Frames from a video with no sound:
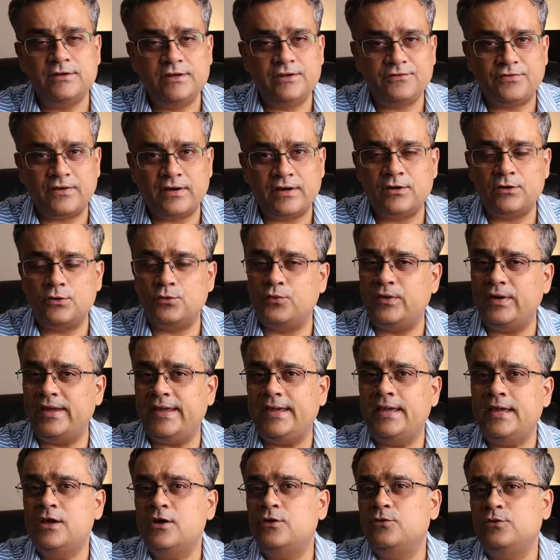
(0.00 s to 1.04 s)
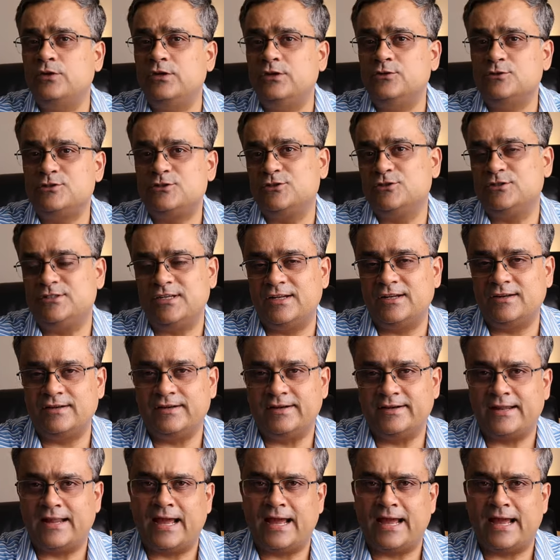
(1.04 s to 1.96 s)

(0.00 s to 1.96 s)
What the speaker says: different way we used to generate.